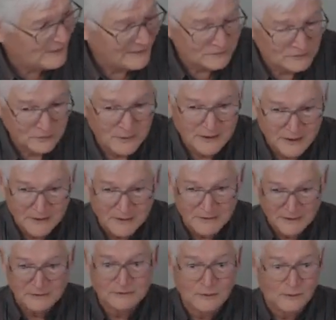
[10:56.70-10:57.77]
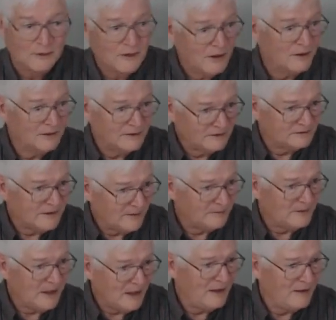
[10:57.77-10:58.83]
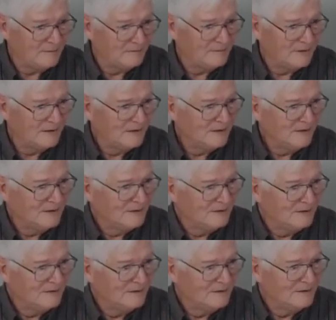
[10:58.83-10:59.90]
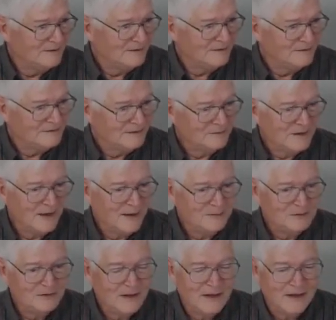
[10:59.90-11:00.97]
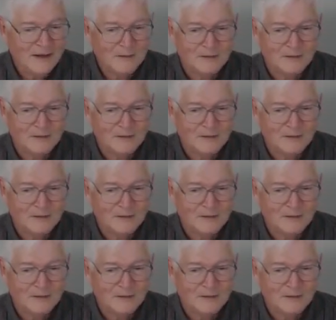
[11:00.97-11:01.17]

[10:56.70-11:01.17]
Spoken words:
you have so many other things going on at the same time, sometimes you're not